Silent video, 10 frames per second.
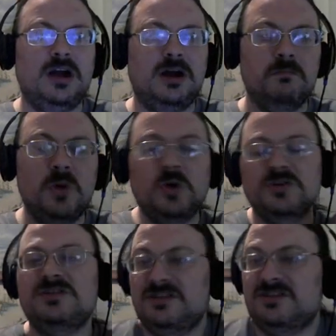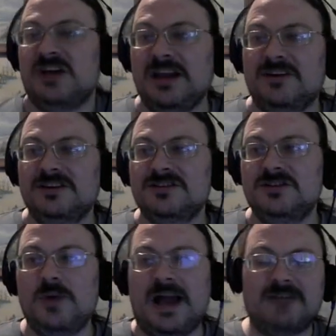most designers,
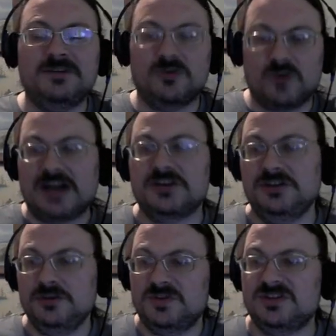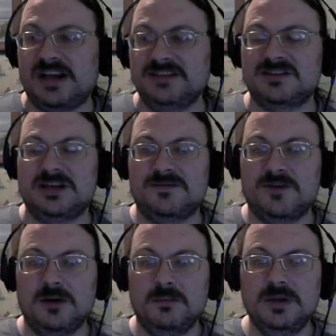you have a direction you design stuff
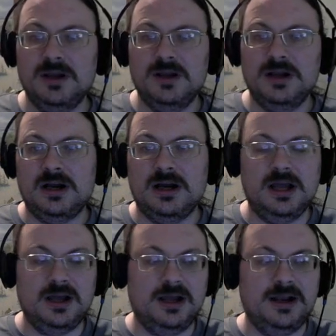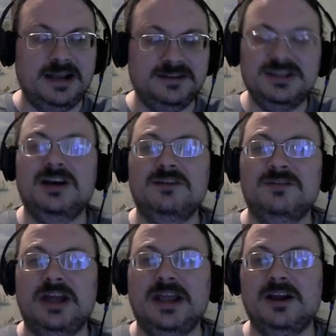from. An idea of,
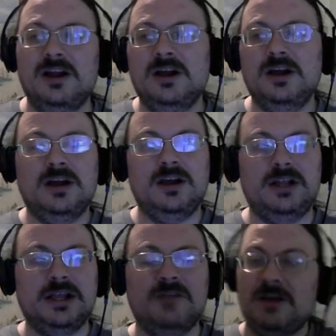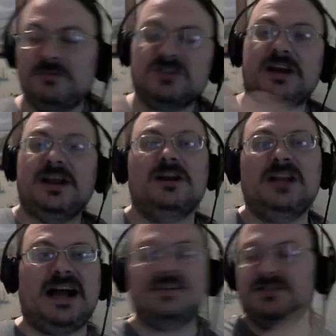like, if I'm designing a
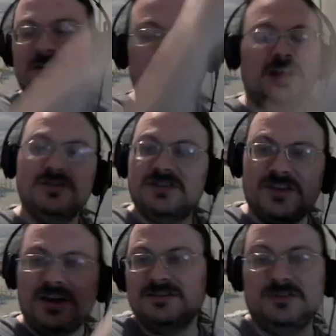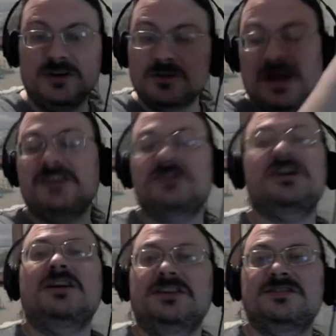class, here's the thing, here's my
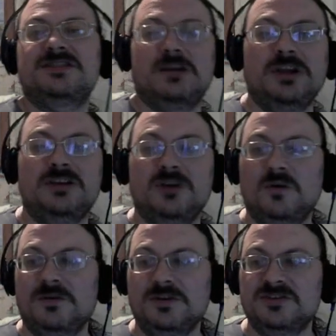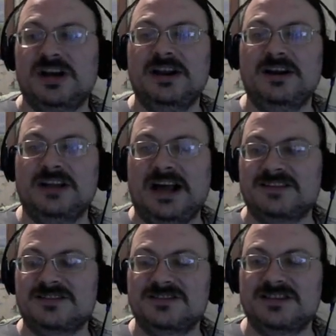checklist that we do for designing a
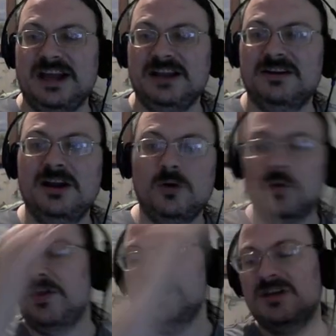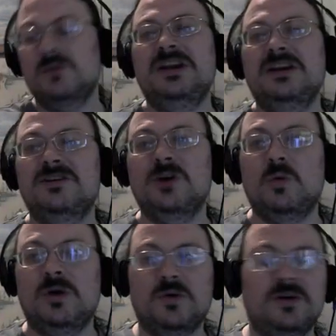class, let's say. Or things that we need to do
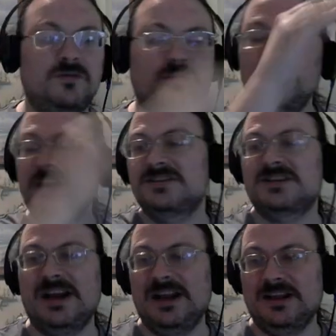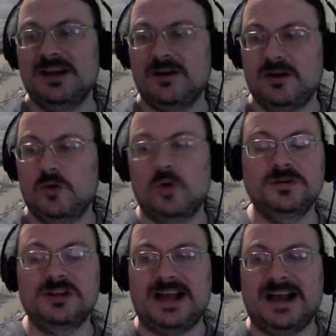when we're redesigning, like, an old
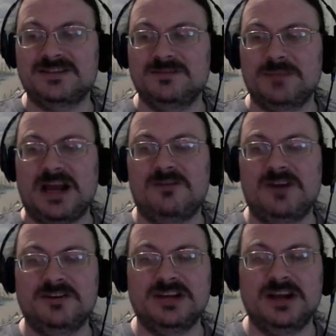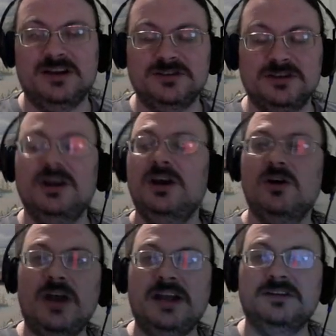class in Pathfinder 2nd Edition.
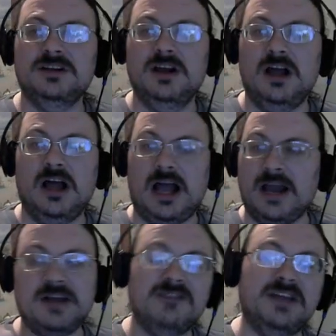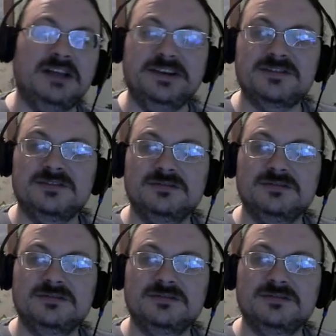Great. I don't have that list.